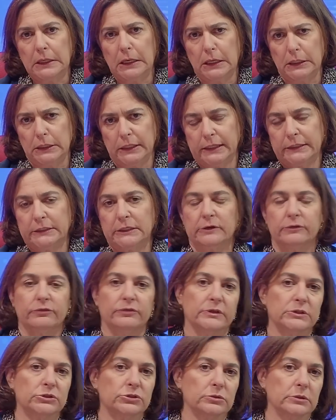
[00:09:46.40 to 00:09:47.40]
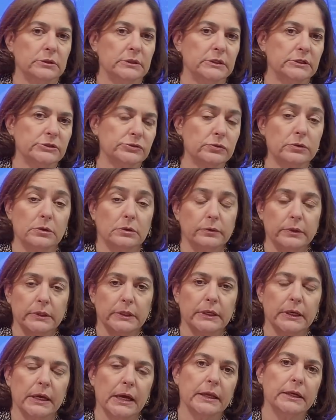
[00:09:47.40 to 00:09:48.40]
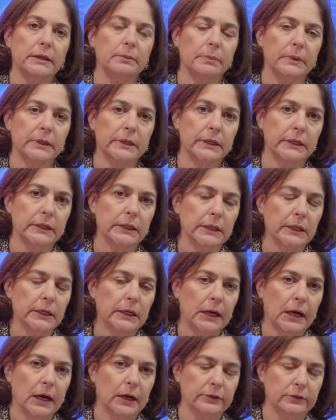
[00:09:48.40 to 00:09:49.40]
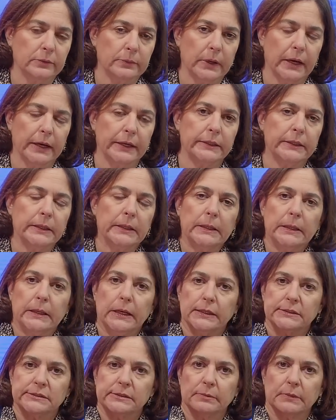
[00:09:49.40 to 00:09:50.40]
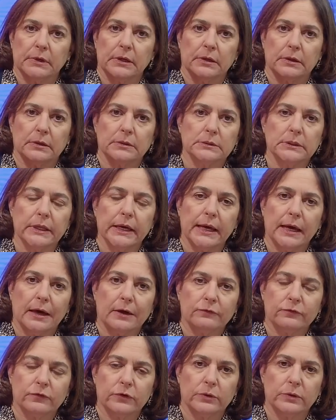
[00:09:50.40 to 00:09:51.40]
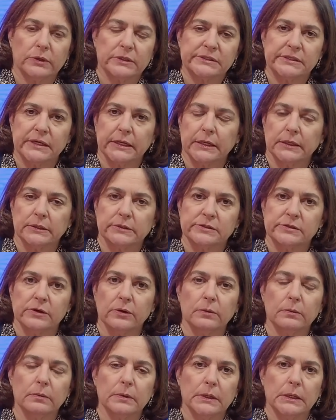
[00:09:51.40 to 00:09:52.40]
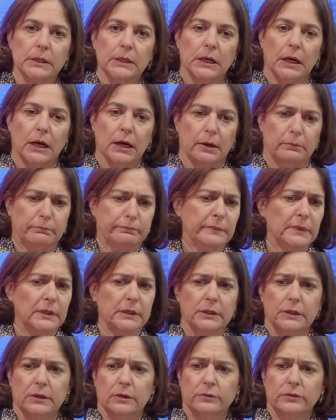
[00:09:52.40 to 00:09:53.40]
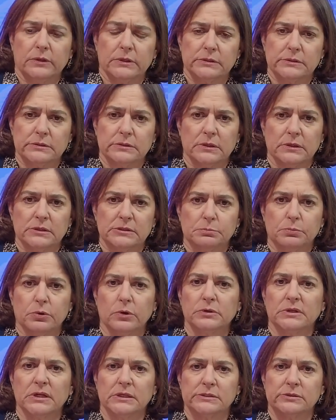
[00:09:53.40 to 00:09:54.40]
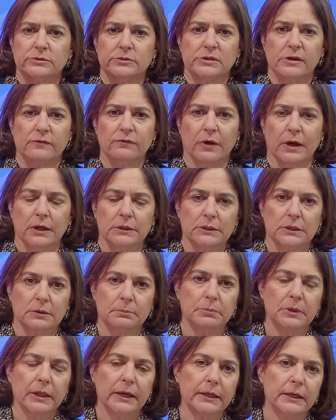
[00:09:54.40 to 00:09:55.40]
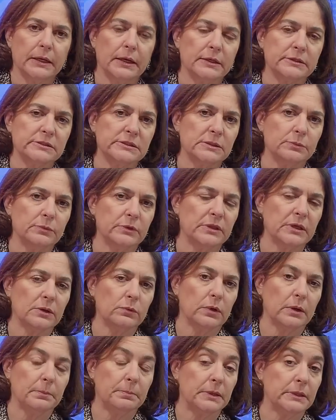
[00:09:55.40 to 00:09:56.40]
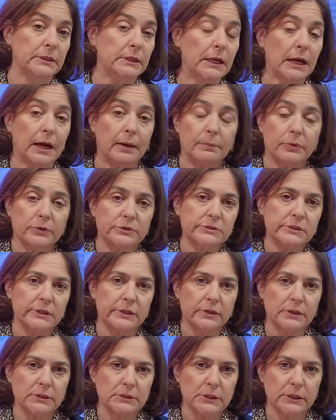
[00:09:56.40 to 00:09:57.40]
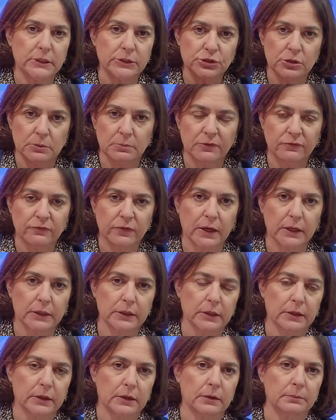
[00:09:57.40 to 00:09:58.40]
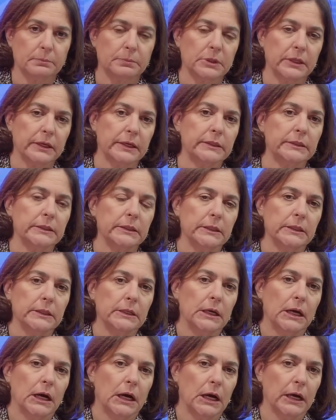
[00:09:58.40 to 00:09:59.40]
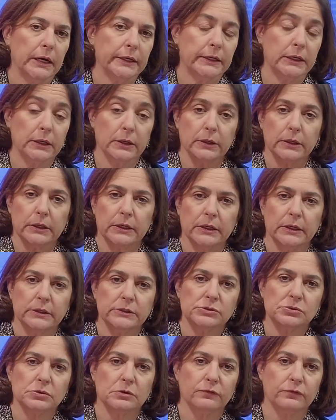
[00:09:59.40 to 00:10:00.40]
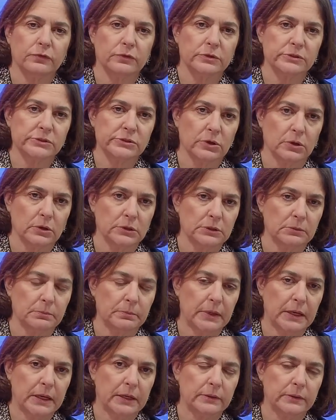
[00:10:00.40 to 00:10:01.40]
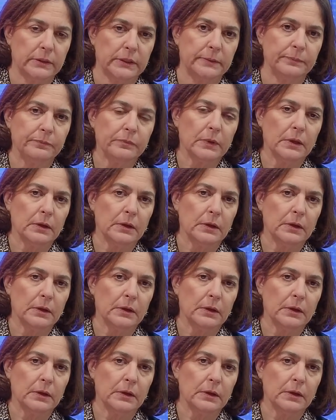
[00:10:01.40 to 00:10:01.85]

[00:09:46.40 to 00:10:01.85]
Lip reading: elected official in Israel, or really anybody on the right, as I'm going to lay out for you in a second. So You know, these protesters, they filed a complaint against him with NYPD. I personally think that he should be filing a complaint here in Israel for assault and battery